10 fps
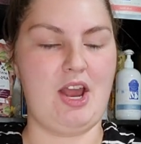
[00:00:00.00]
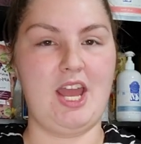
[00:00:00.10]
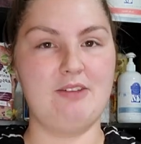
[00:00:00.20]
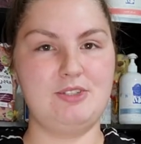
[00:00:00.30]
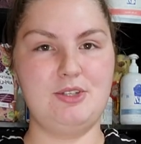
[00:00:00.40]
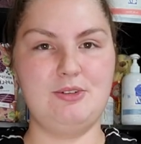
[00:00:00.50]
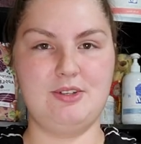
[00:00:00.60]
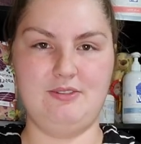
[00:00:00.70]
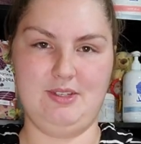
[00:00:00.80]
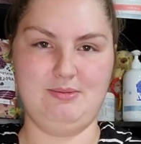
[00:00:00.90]
I have 2
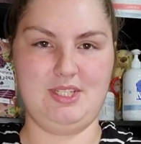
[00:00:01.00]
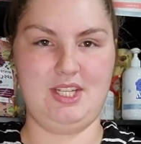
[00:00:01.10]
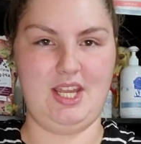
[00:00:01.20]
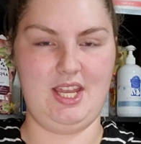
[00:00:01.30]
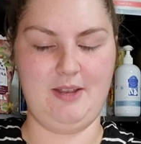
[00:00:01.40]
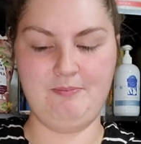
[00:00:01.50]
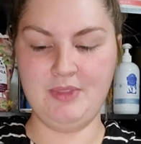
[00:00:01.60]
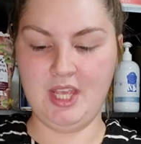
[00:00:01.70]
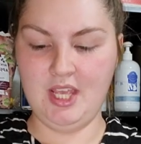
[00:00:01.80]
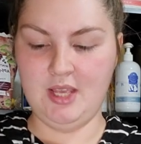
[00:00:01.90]
of them today,
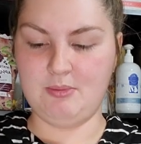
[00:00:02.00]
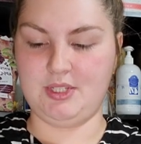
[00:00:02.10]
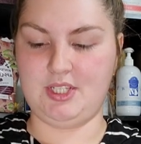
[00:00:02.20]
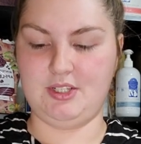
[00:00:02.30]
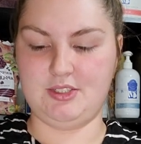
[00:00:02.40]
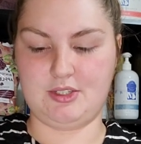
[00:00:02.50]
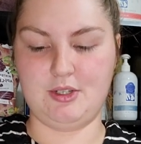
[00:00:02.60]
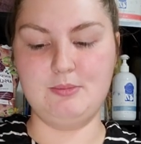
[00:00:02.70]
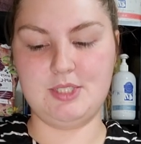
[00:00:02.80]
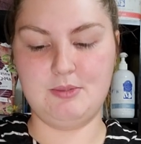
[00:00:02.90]
but there's
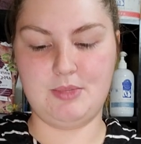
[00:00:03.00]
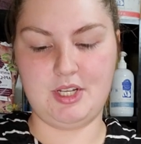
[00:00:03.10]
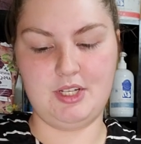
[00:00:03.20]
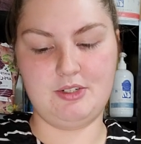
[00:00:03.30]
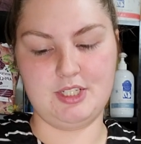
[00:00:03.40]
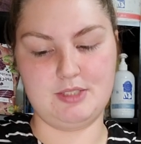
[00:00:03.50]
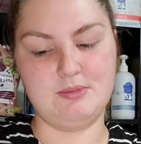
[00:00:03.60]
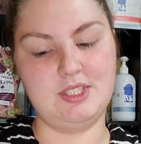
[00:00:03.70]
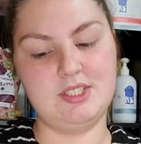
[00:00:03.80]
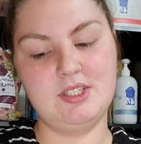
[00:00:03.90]
Crimson Berry
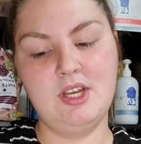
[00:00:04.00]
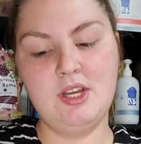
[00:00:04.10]
Christmas,